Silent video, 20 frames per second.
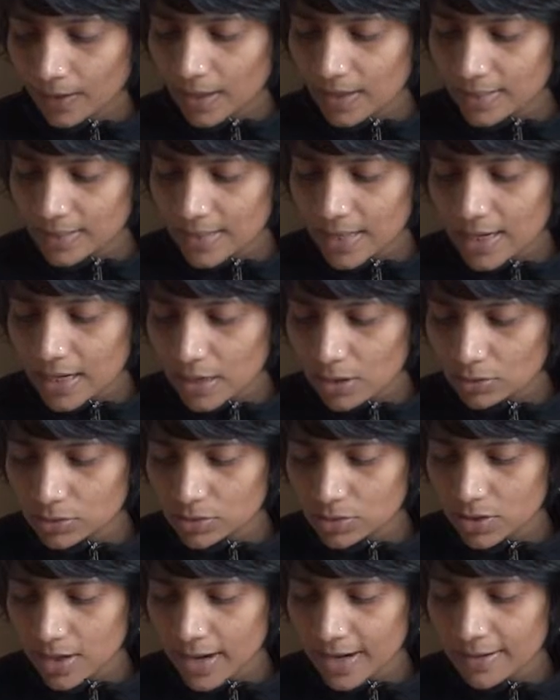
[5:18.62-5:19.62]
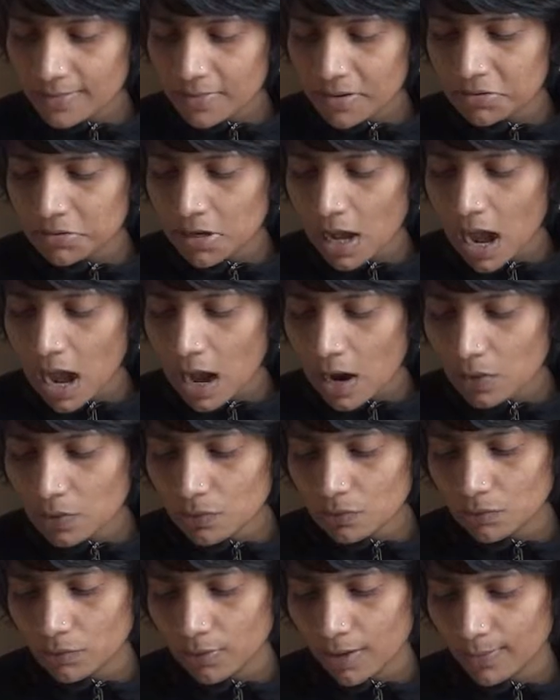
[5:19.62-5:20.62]
and then i also write about how
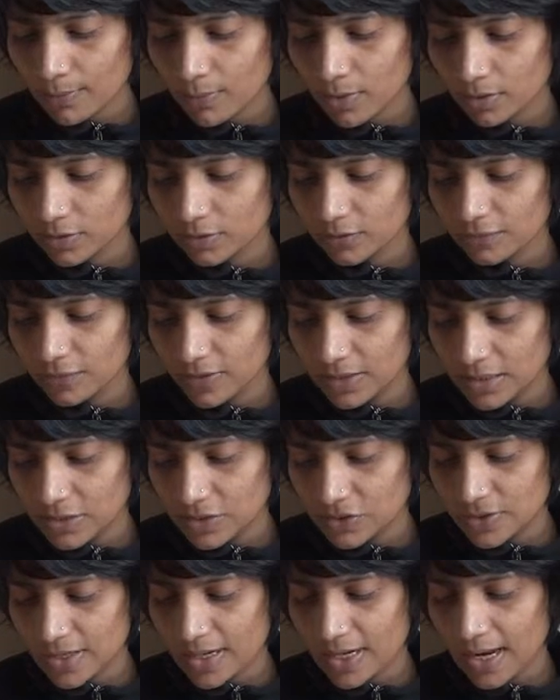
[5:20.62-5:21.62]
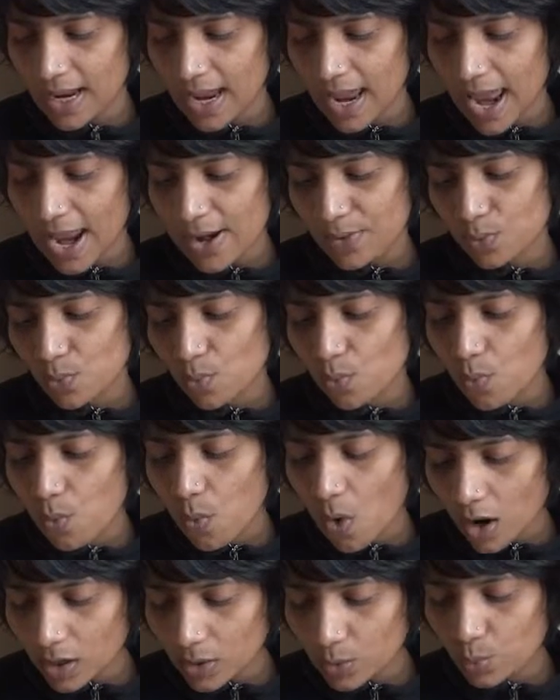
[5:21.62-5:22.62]
do i want to feel today and
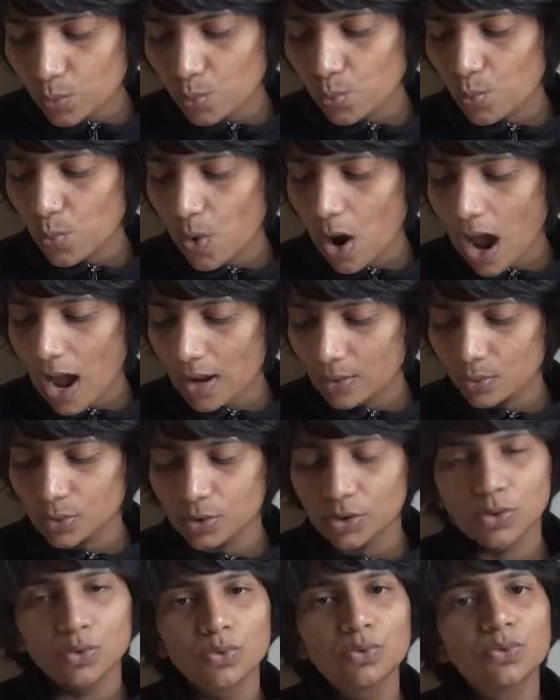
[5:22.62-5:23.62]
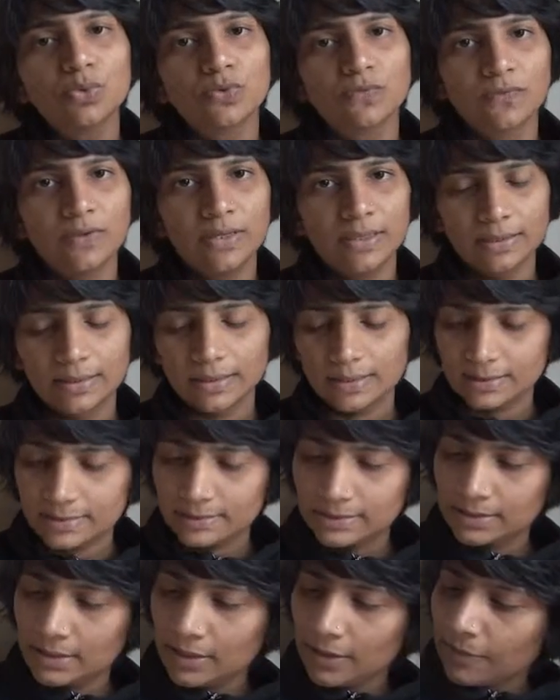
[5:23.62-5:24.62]
what i will do to feel
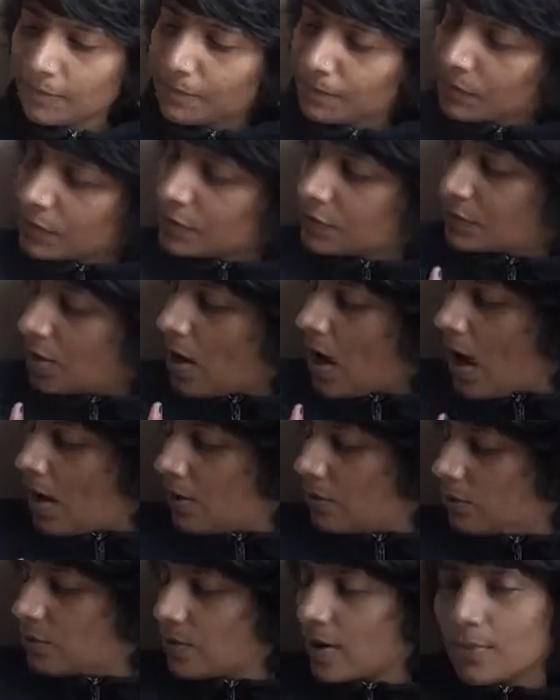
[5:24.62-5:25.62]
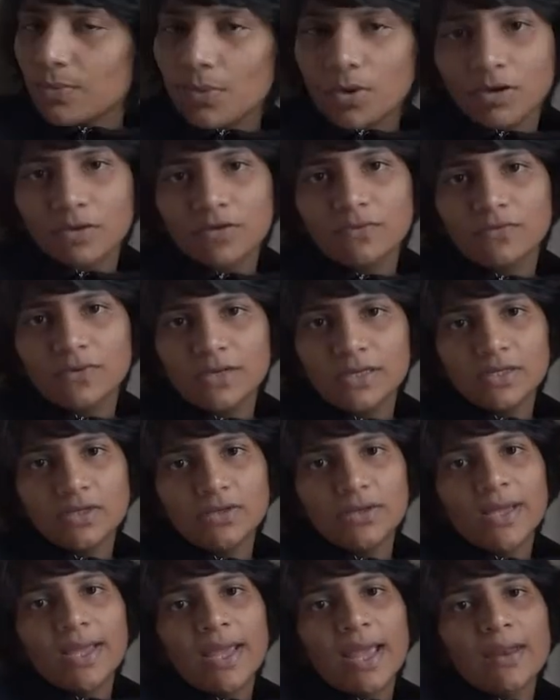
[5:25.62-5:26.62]
this so how do i want to feel
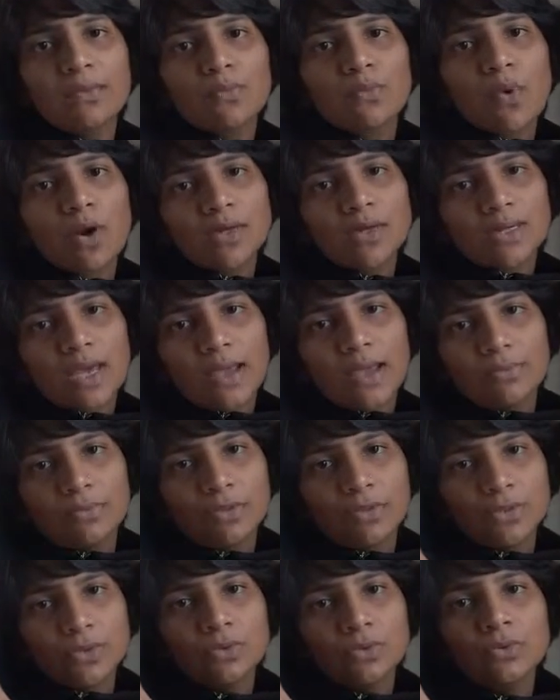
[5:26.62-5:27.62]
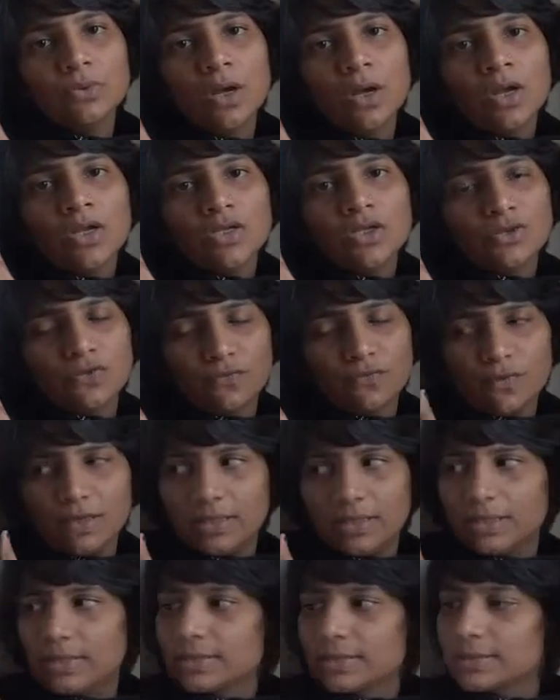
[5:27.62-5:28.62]
today and what i will do to
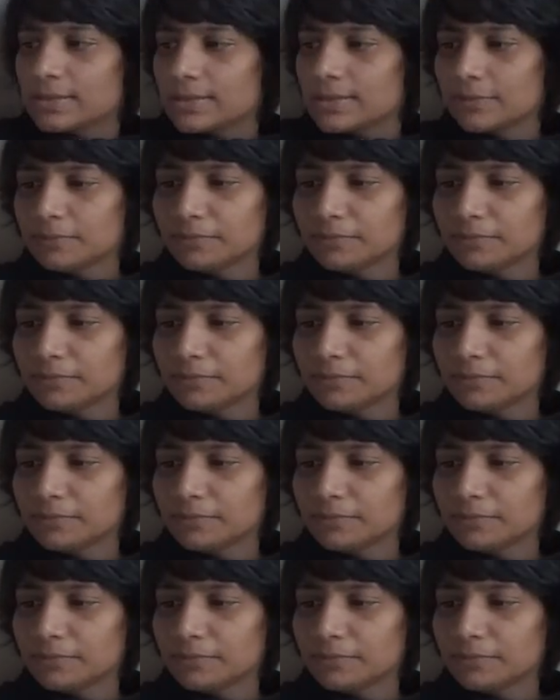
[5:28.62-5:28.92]
feel this